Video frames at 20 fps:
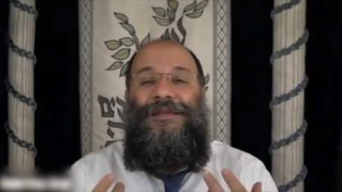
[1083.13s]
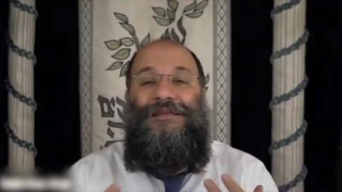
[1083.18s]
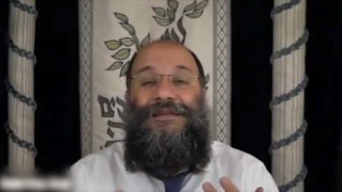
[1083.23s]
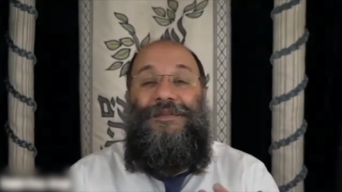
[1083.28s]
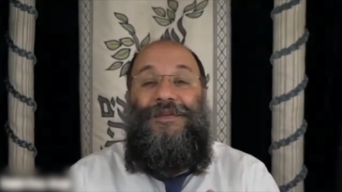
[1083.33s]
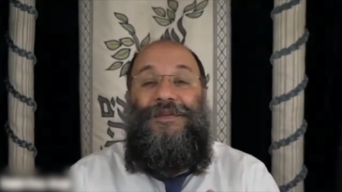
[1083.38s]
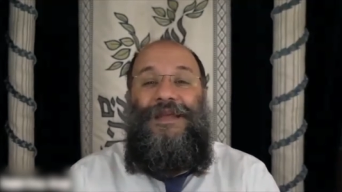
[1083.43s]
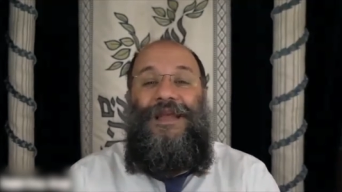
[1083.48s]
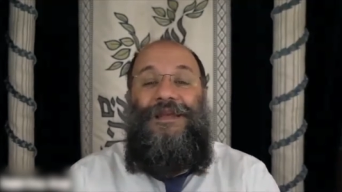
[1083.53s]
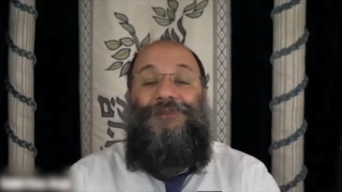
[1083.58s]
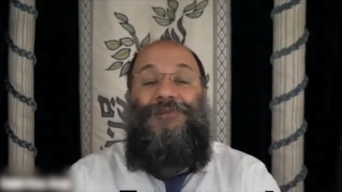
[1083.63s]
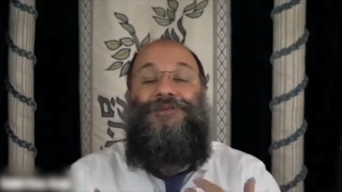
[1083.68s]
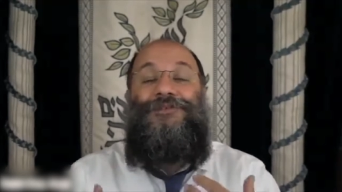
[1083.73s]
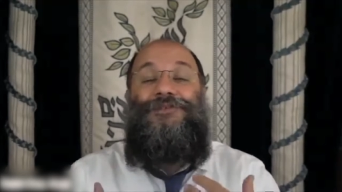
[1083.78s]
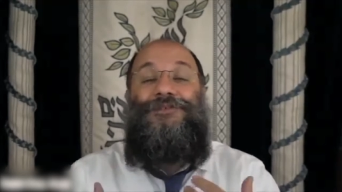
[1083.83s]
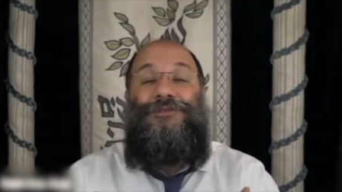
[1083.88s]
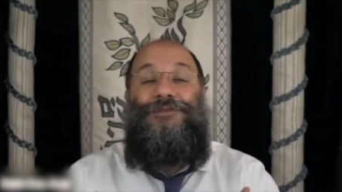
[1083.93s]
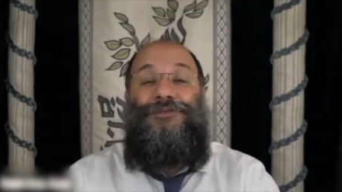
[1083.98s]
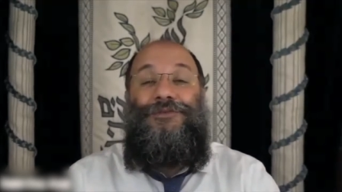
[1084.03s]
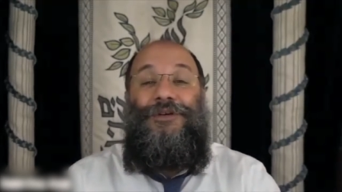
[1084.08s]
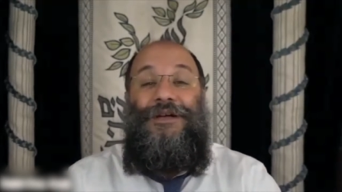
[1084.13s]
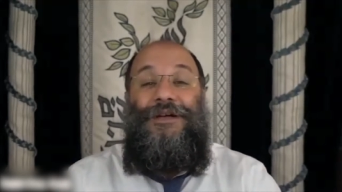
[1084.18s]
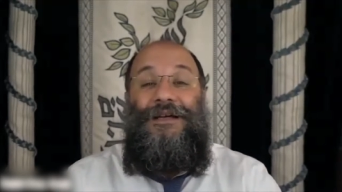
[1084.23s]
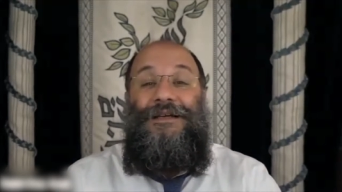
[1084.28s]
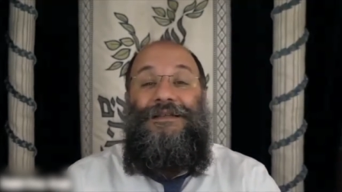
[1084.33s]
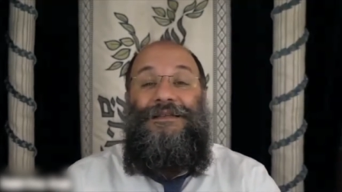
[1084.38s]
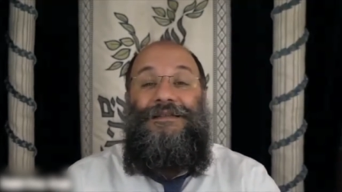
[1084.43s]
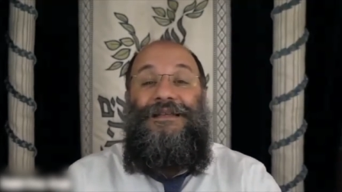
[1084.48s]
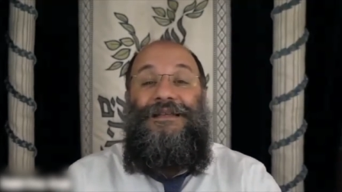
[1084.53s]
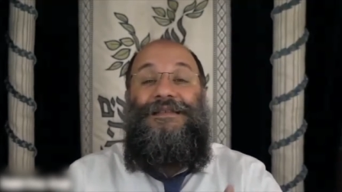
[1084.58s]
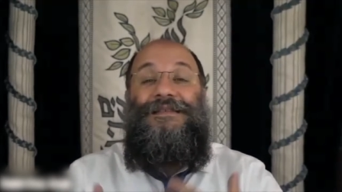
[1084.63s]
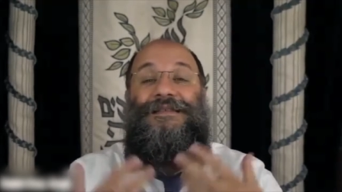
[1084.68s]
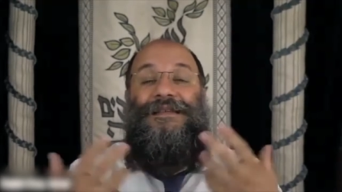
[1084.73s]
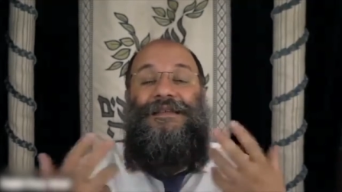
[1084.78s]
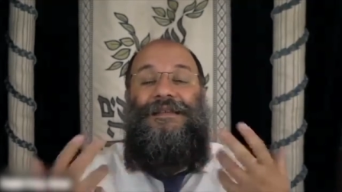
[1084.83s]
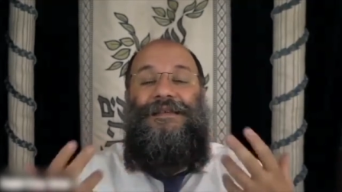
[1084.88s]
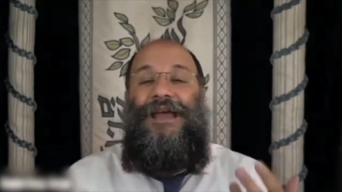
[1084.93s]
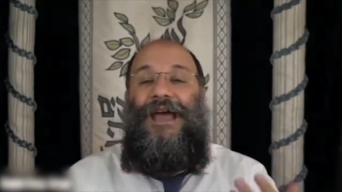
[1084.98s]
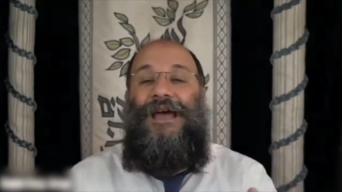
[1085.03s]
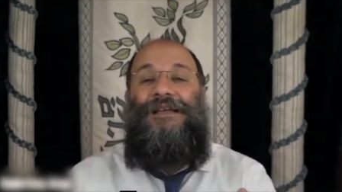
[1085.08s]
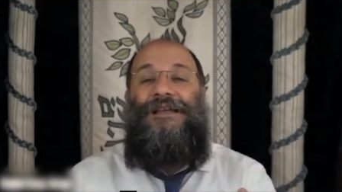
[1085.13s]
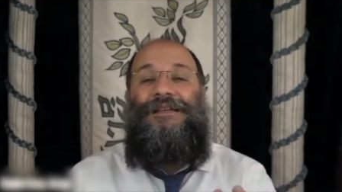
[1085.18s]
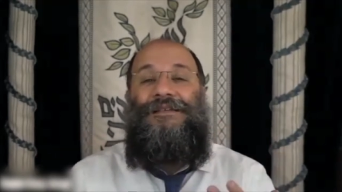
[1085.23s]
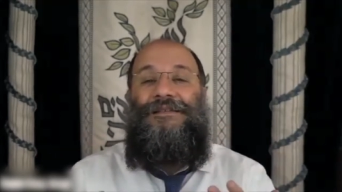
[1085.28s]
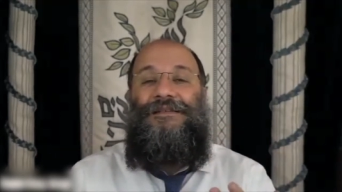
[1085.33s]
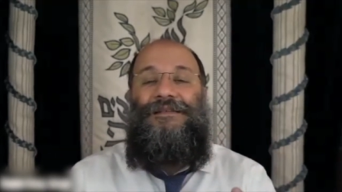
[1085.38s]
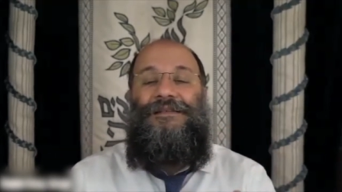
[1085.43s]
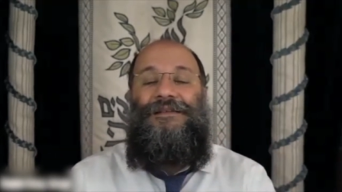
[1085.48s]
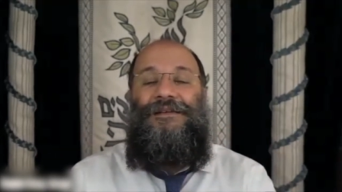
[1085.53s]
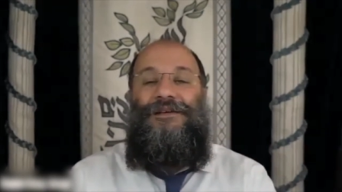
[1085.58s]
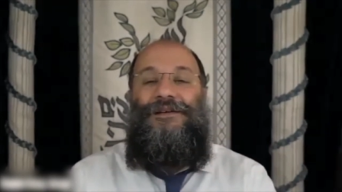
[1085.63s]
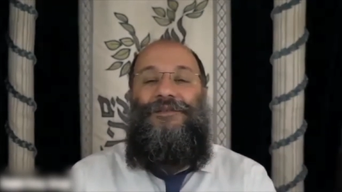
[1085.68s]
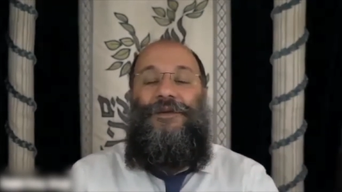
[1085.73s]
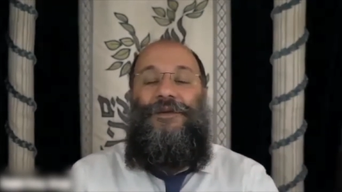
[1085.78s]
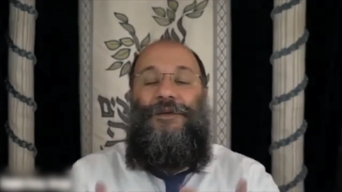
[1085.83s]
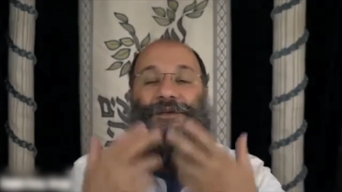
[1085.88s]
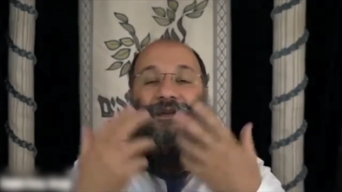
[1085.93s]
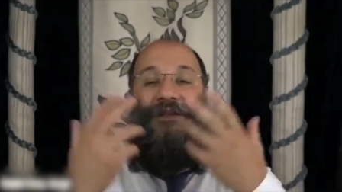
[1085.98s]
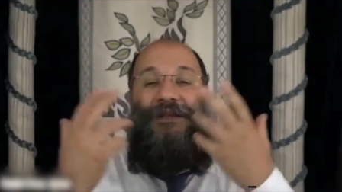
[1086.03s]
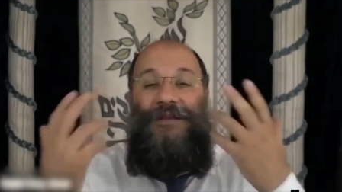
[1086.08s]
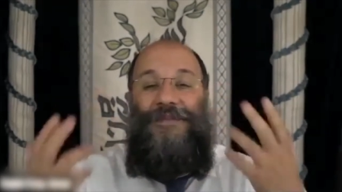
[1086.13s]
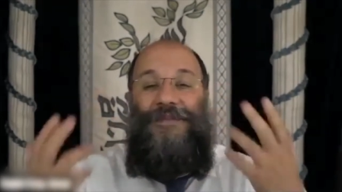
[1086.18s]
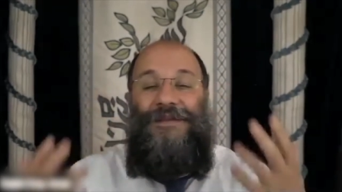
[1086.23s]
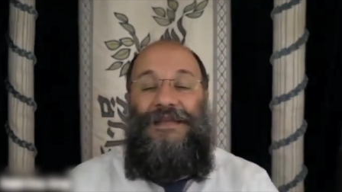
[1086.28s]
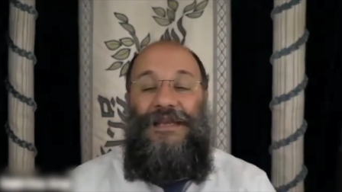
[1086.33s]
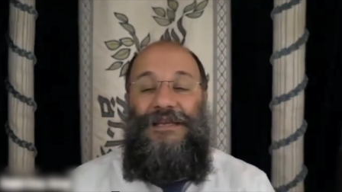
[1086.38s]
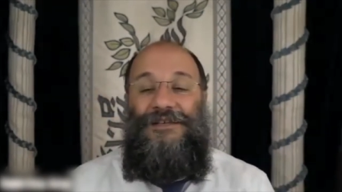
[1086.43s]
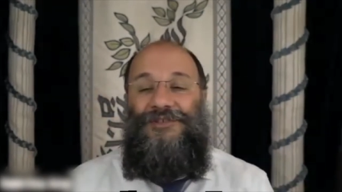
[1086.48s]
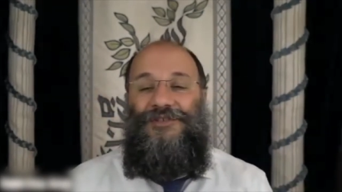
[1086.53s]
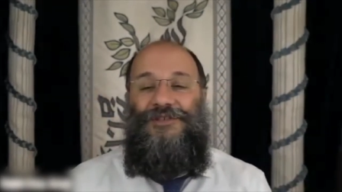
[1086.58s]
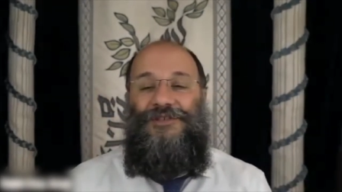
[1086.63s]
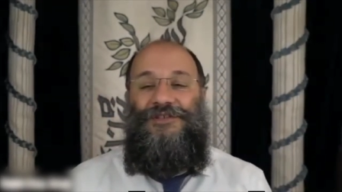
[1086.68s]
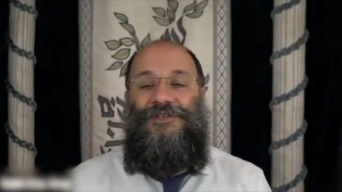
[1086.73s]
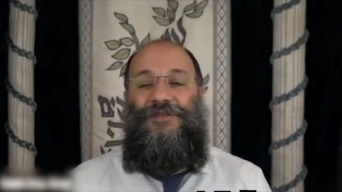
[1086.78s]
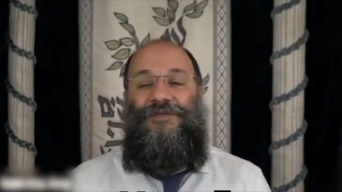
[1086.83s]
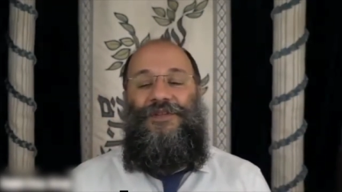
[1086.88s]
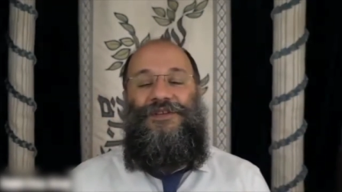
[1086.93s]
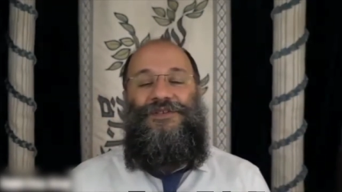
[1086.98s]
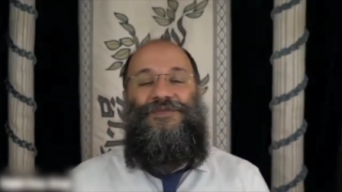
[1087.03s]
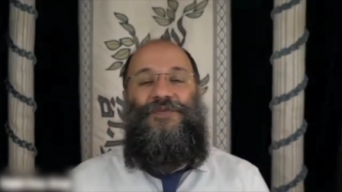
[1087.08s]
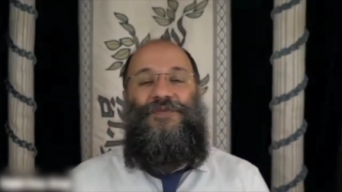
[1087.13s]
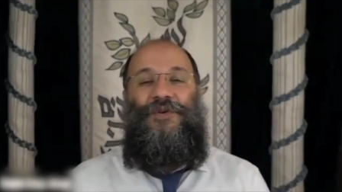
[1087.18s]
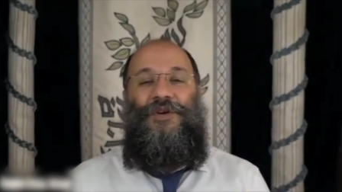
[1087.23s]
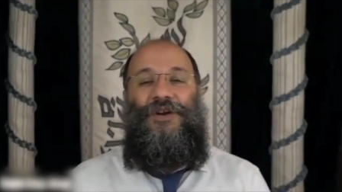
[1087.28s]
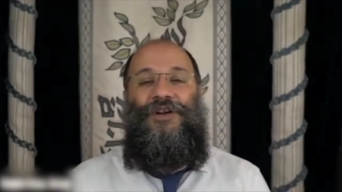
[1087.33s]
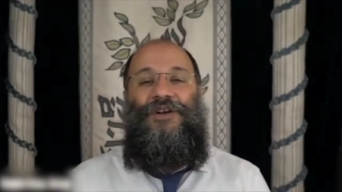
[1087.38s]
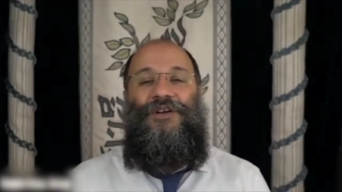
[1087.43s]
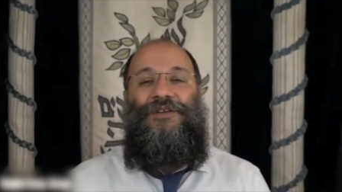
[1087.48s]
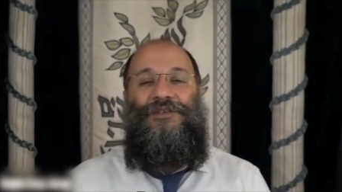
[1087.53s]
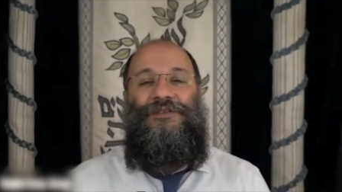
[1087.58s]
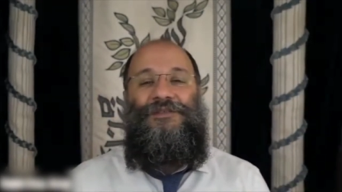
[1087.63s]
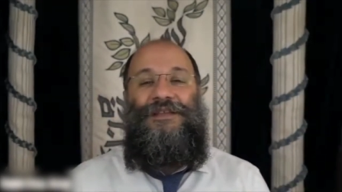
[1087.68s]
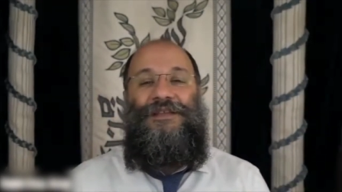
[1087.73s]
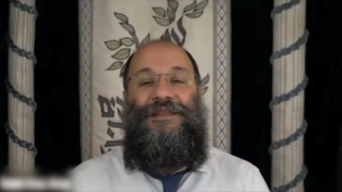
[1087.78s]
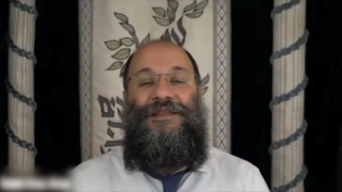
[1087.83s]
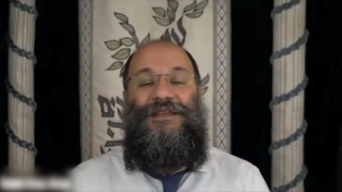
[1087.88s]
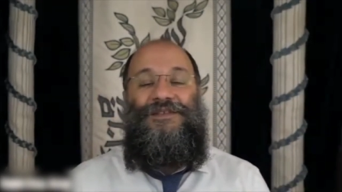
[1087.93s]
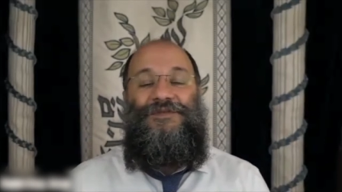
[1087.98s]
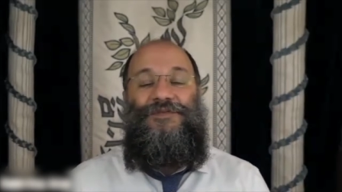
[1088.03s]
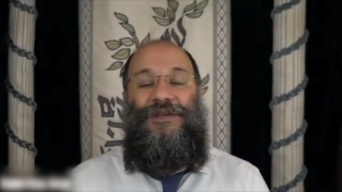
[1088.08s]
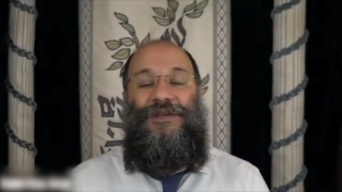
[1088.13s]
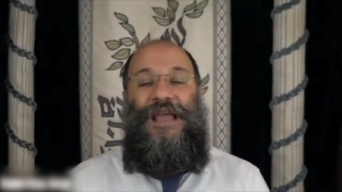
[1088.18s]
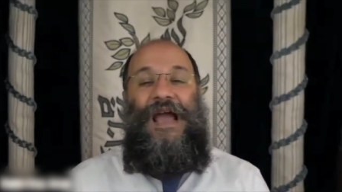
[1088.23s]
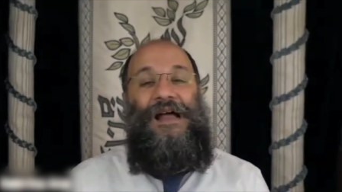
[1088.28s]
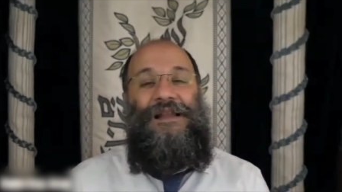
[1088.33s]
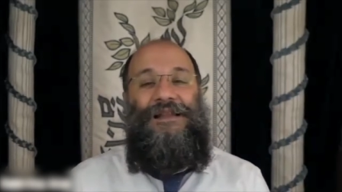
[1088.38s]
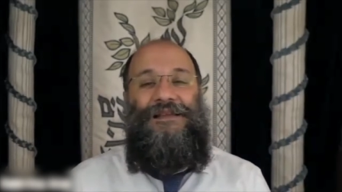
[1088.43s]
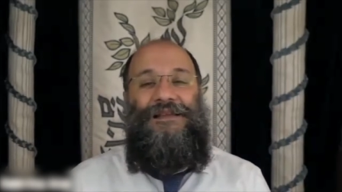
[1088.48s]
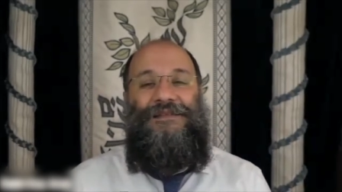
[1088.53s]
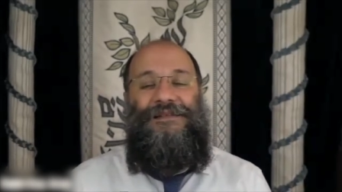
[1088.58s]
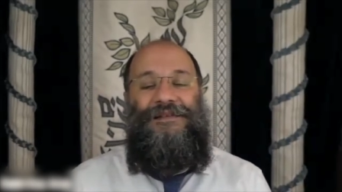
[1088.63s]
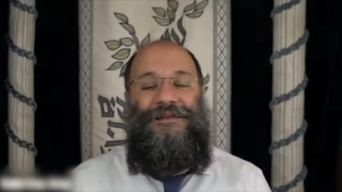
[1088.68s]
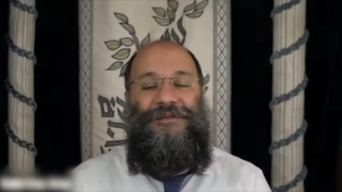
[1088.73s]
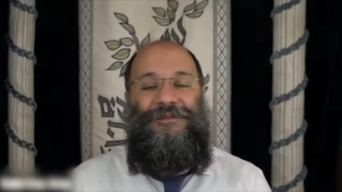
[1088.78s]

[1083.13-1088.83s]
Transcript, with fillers: to be able to disconnect from the limitations of this world and this reality.